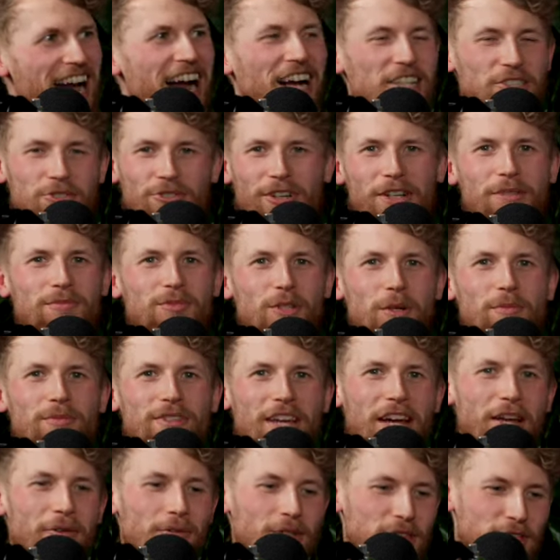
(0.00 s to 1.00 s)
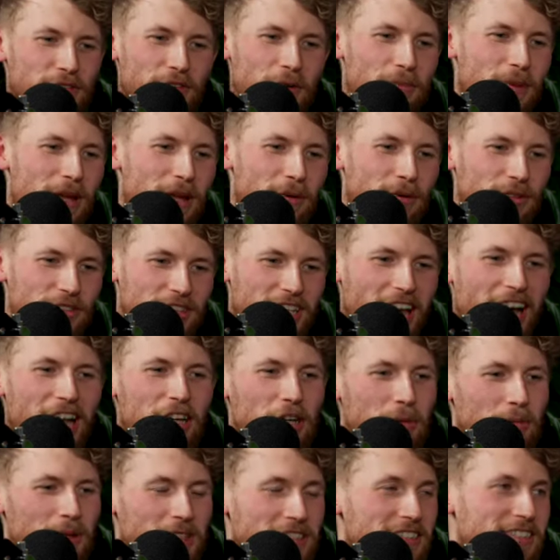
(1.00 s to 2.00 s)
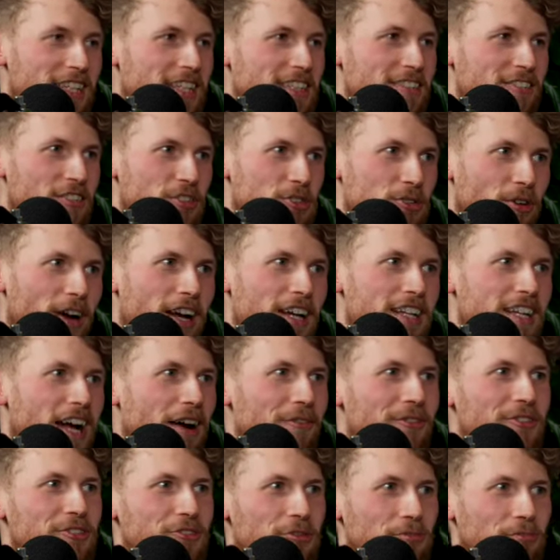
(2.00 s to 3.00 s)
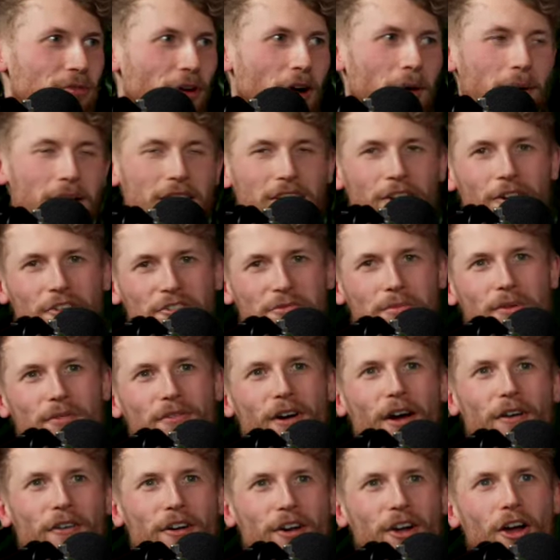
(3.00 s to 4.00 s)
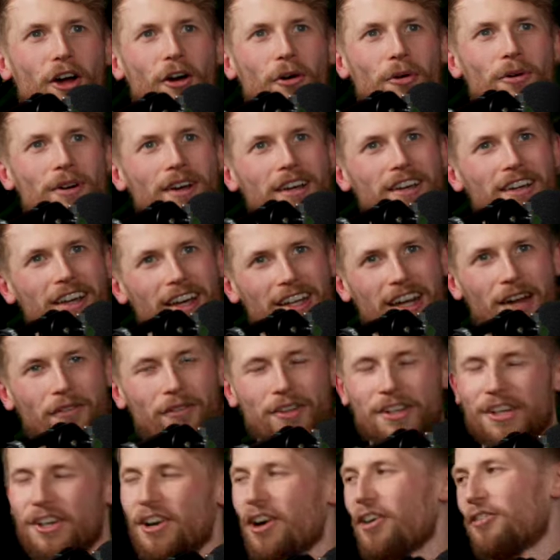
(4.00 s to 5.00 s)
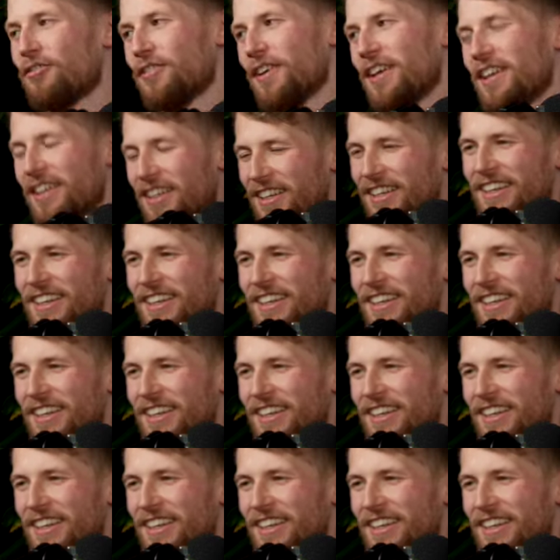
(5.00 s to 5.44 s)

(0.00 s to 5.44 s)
Our dream gym day, which for me was getting up at 6 to train, having some protein oats before I go, and having a coffee.